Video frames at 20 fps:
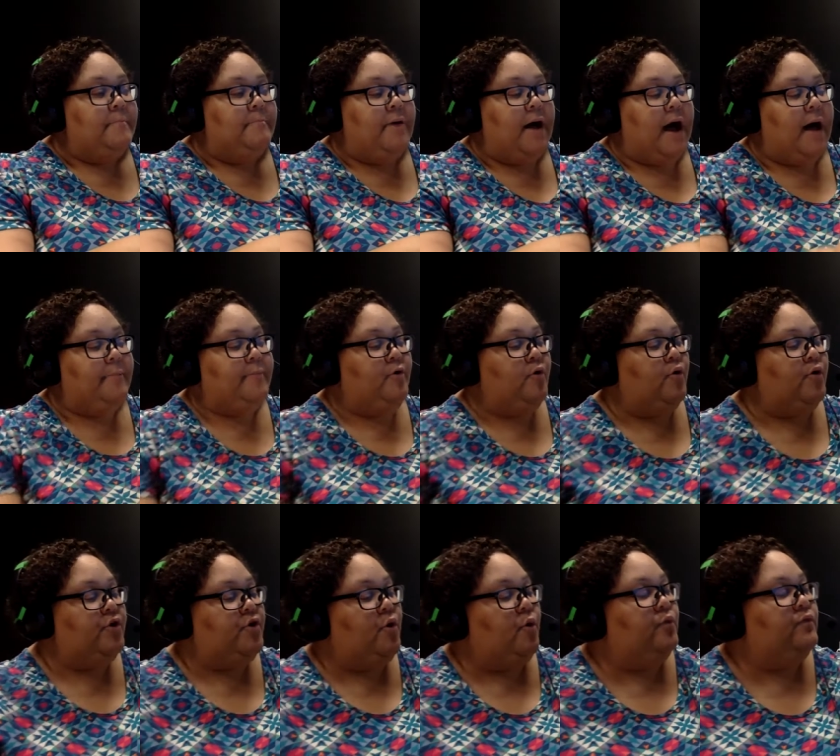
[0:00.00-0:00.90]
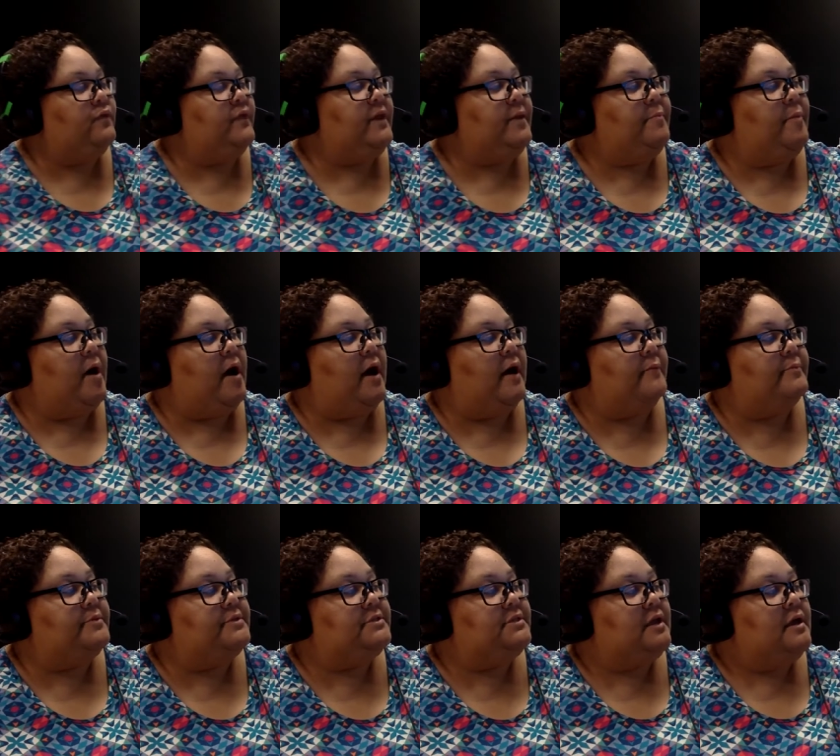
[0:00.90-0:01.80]
Popcorn only
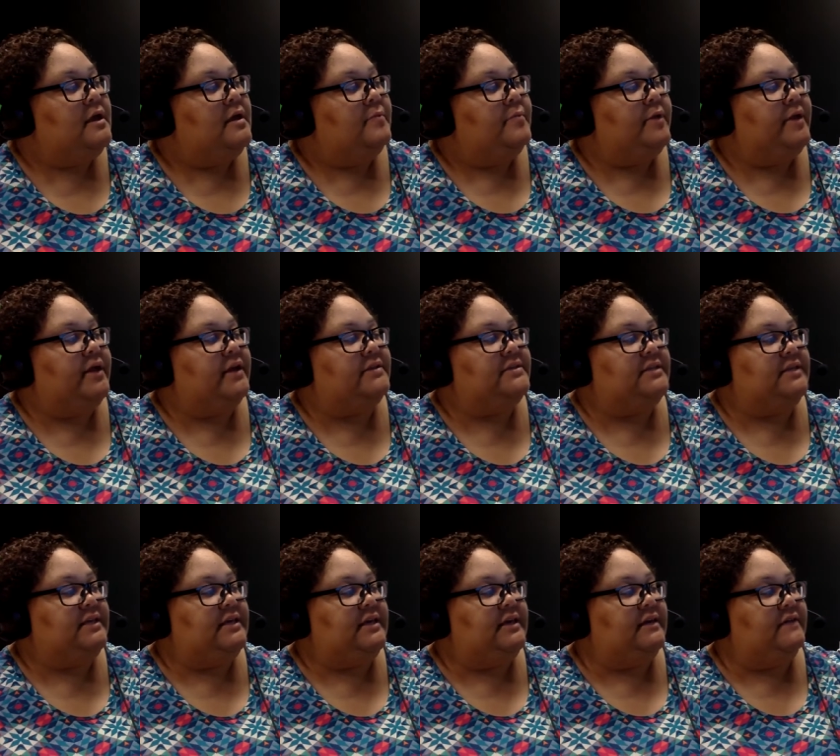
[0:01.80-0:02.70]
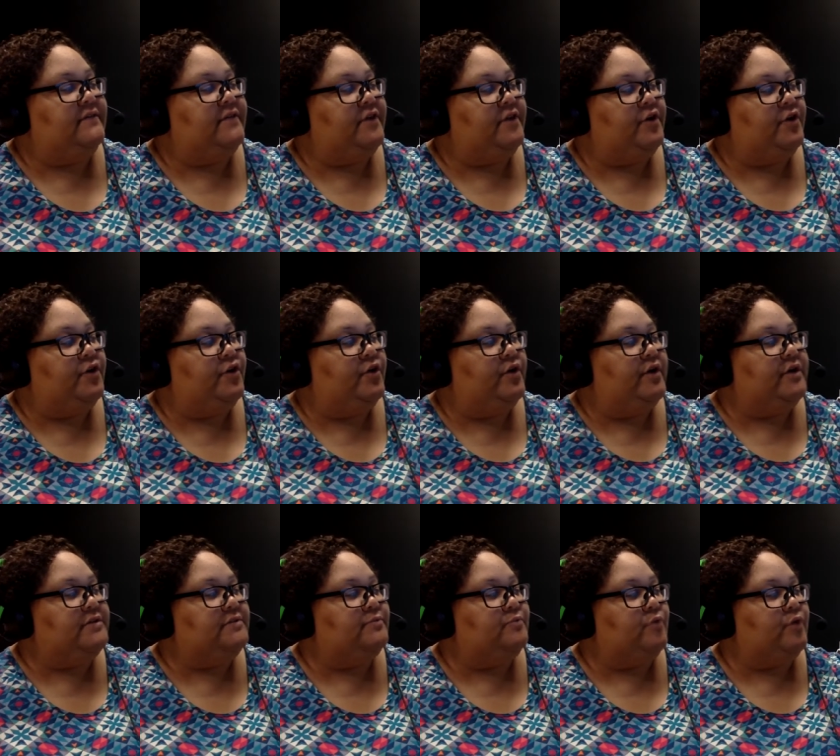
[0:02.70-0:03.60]
pops because the heat of the kernel
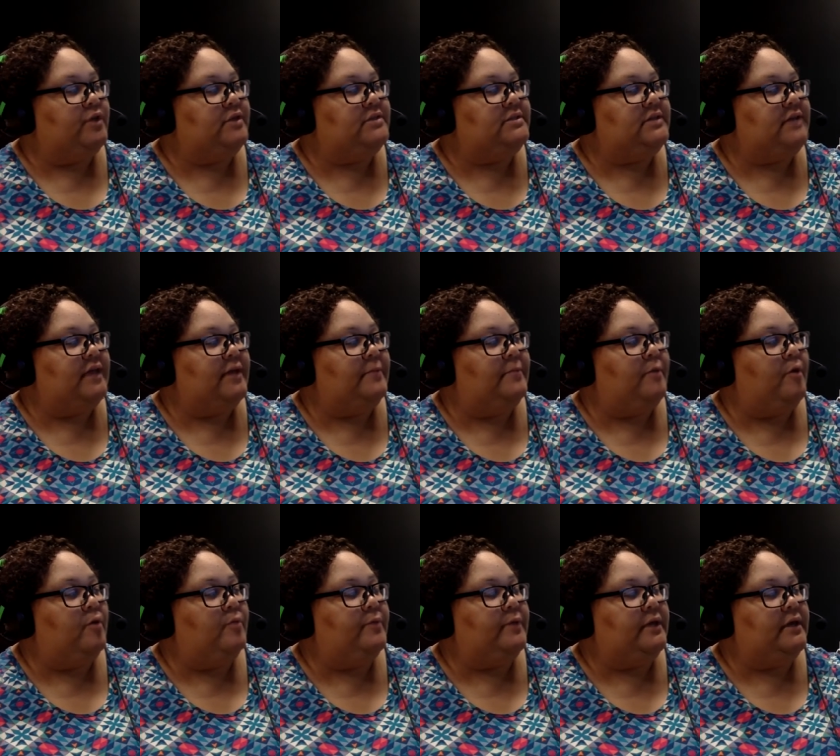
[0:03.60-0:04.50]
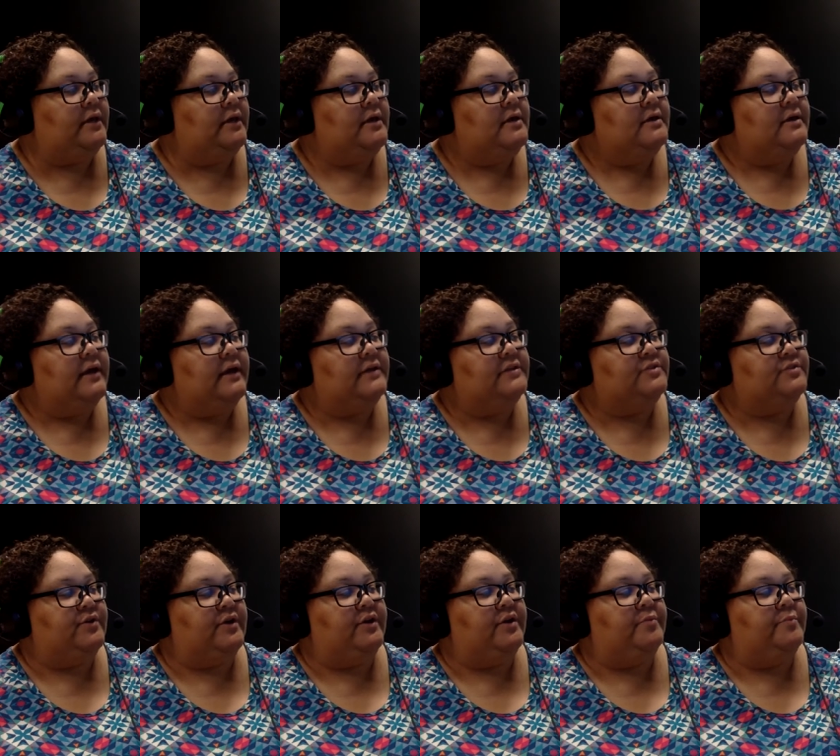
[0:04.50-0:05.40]
is moist and pulpy and
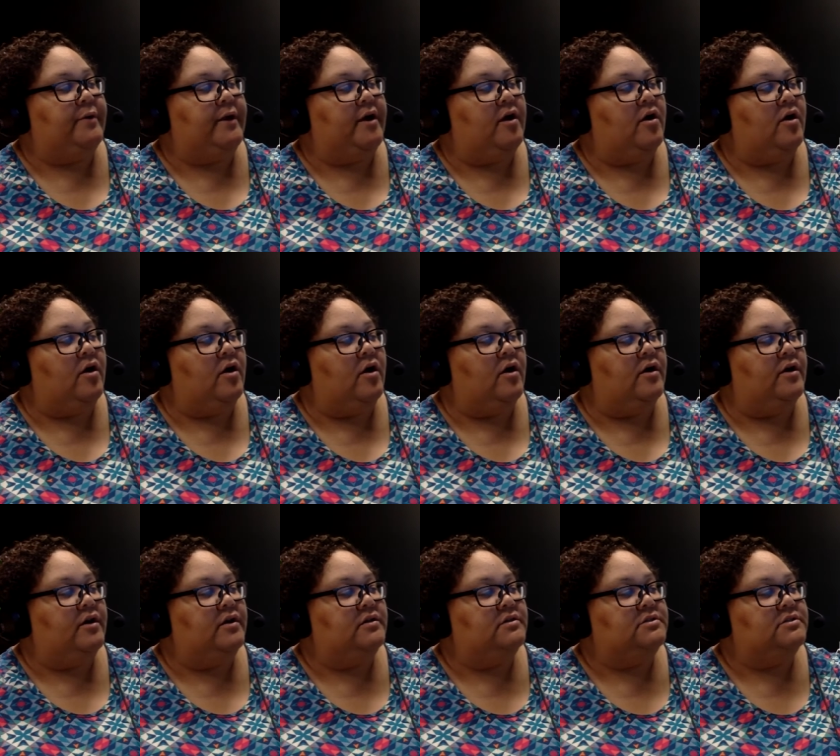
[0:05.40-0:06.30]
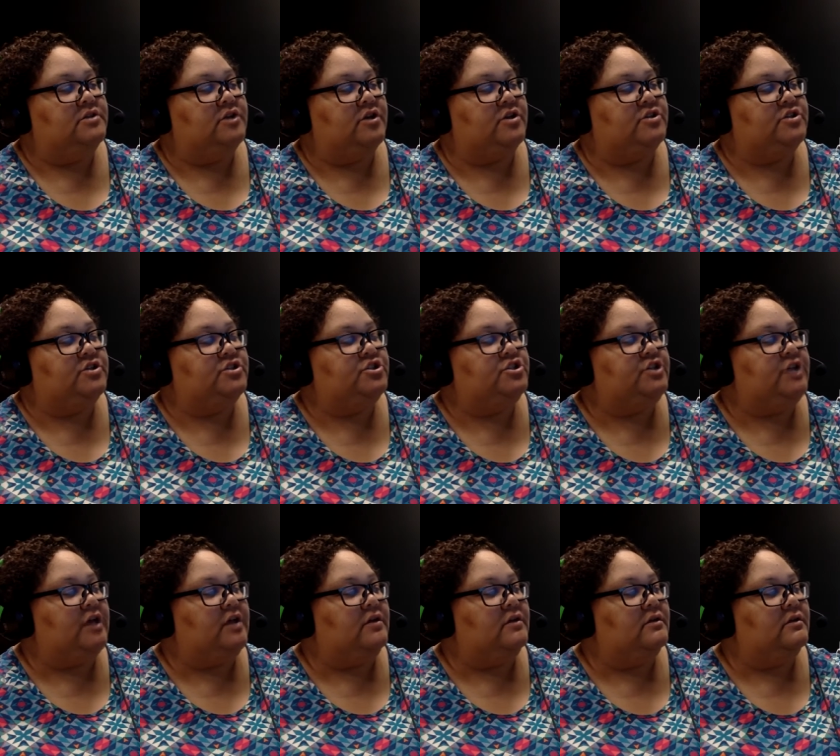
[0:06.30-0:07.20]
surrounded by a hard starch
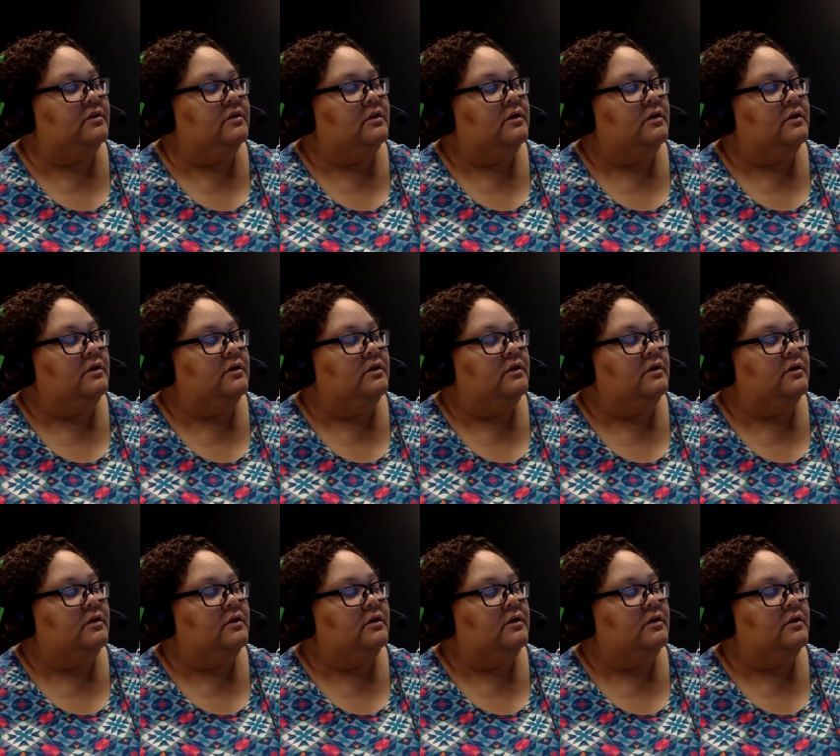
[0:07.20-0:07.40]
shell.